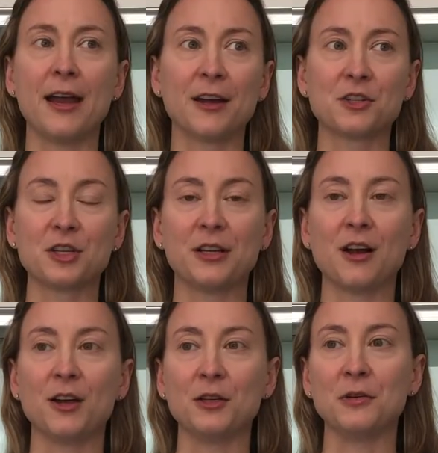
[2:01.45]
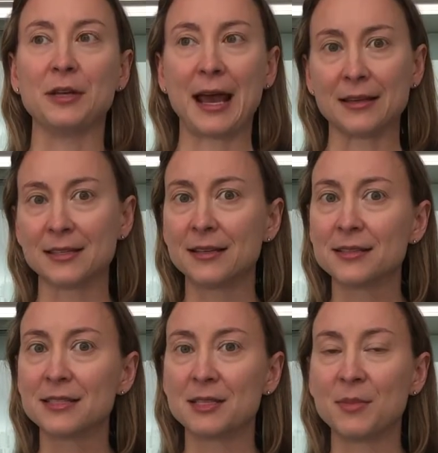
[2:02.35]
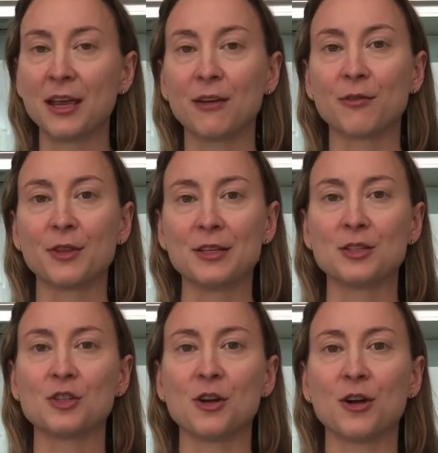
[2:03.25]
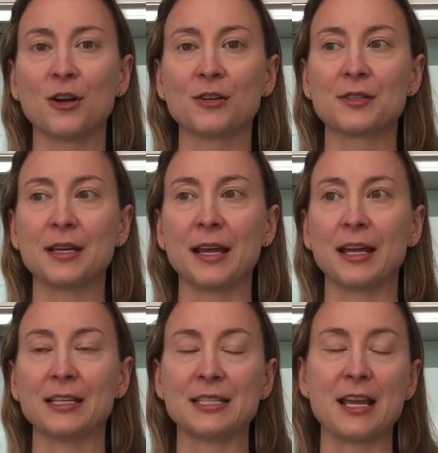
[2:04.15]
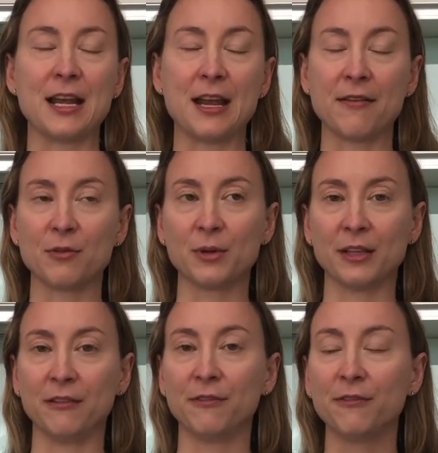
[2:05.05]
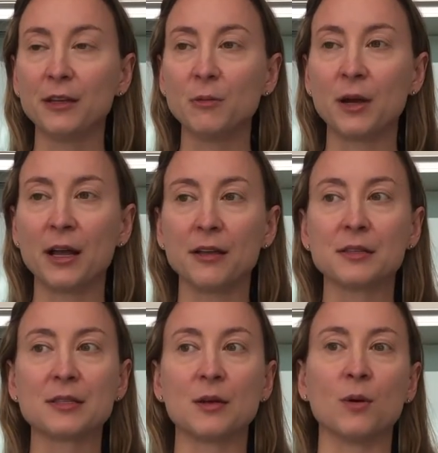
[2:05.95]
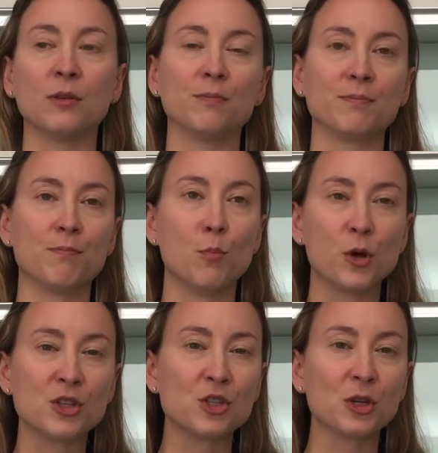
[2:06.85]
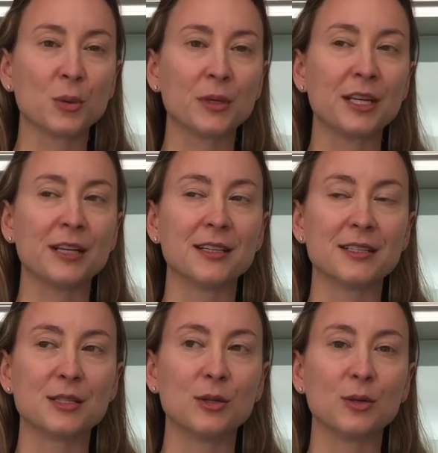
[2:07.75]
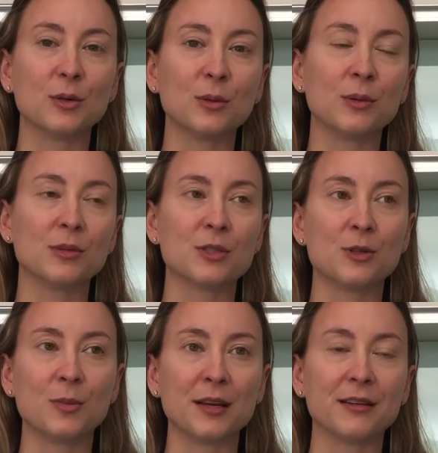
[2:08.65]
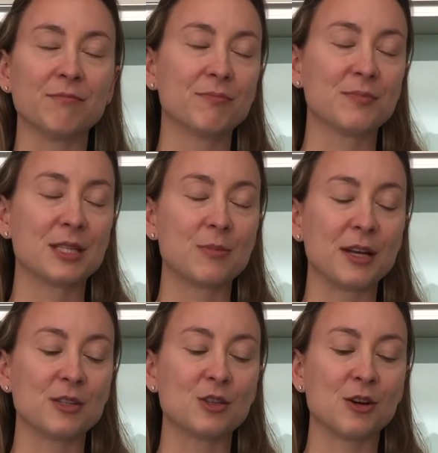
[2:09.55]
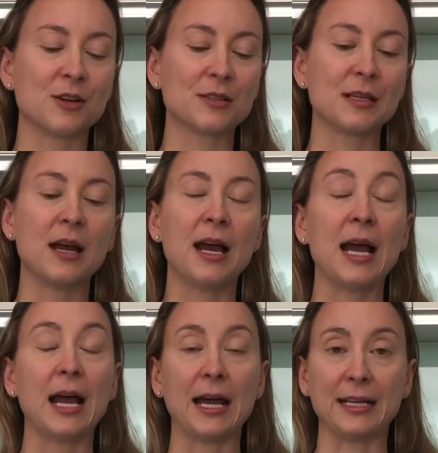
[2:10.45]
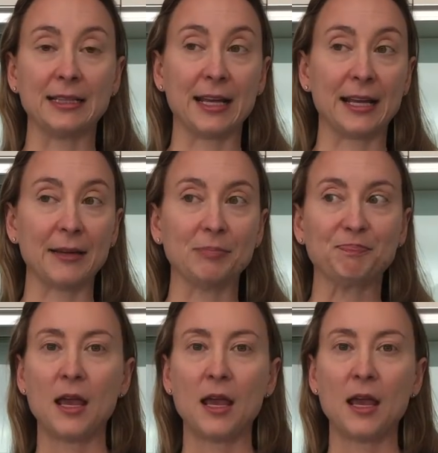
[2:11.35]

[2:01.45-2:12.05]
actually got new gaskets to make for these jars, and they never really fit well, so moisture would get into my spice jars. I didn't like it.